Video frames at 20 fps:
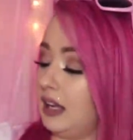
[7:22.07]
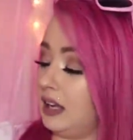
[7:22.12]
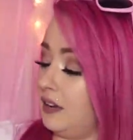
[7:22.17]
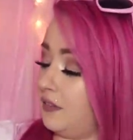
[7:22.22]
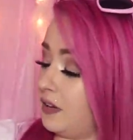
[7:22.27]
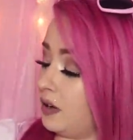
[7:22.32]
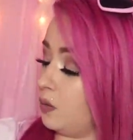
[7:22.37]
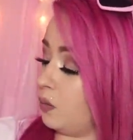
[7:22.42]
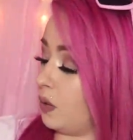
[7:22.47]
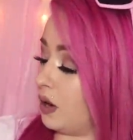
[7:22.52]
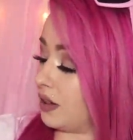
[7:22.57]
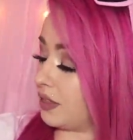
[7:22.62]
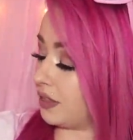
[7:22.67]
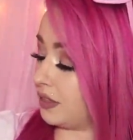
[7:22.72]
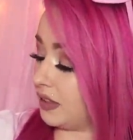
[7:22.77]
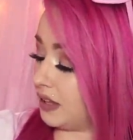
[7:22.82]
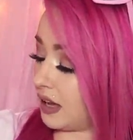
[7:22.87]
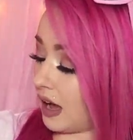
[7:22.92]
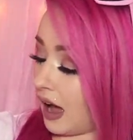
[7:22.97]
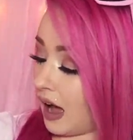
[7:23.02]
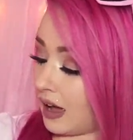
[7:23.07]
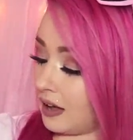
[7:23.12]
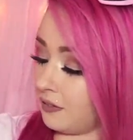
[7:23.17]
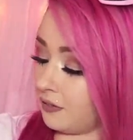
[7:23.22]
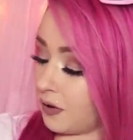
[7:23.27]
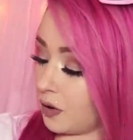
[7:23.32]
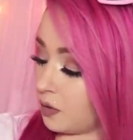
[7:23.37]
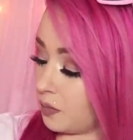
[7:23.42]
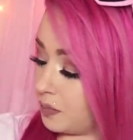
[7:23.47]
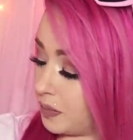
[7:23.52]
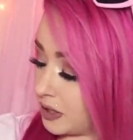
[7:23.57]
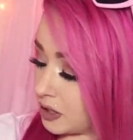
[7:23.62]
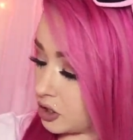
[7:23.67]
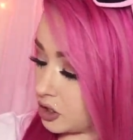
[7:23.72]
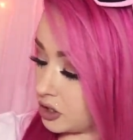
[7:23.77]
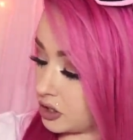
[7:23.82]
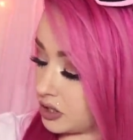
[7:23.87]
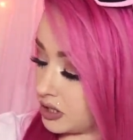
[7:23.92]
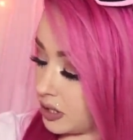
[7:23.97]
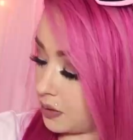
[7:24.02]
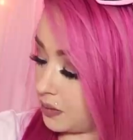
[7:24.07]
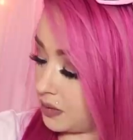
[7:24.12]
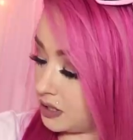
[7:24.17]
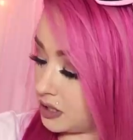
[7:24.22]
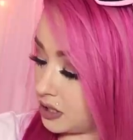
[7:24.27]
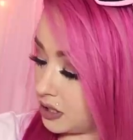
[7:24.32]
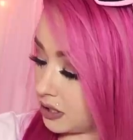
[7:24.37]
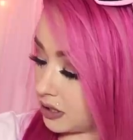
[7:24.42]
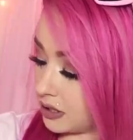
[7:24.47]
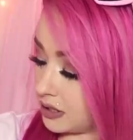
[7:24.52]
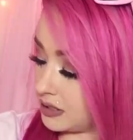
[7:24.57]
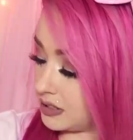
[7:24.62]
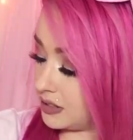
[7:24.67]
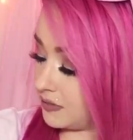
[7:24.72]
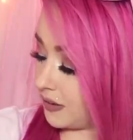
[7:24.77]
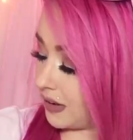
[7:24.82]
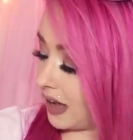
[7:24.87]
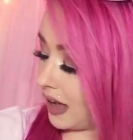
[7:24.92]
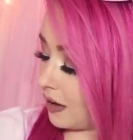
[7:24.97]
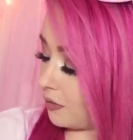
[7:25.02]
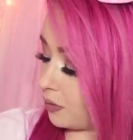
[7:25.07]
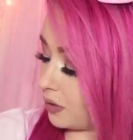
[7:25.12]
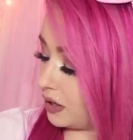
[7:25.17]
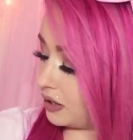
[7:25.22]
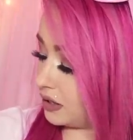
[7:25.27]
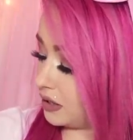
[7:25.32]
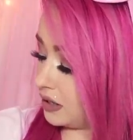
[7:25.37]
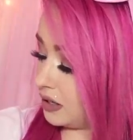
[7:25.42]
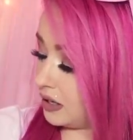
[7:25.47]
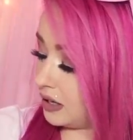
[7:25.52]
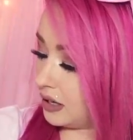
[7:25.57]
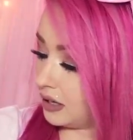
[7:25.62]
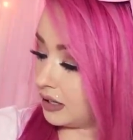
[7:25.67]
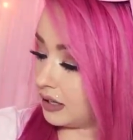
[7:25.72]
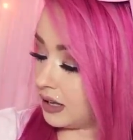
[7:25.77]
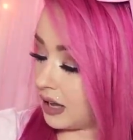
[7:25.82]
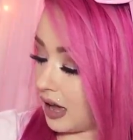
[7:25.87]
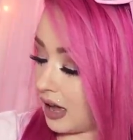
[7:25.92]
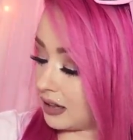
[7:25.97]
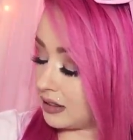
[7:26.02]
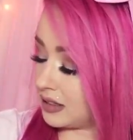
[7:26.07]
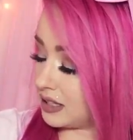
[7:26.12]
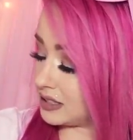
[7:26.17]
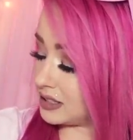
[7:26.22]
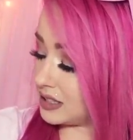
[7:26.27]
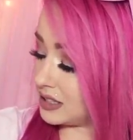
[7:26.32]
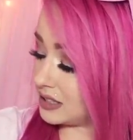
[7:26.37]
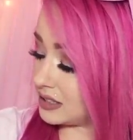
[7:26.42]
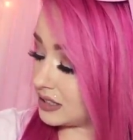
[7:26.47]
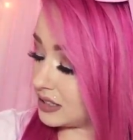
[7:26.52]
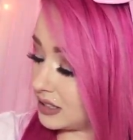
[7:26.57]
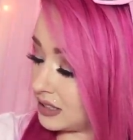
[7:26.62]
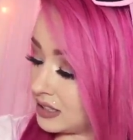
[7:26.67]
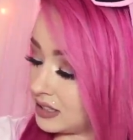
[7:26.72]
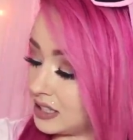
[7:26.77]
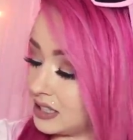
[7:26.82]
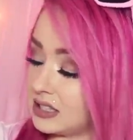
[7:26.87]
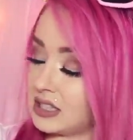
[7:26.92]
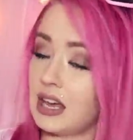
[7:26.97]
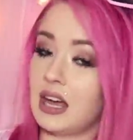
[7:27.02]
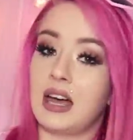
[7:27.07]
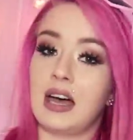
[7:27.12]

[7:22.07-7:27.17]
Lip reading: even with the iPhone pictures that we took. Let's see if I have one. Yeah, this is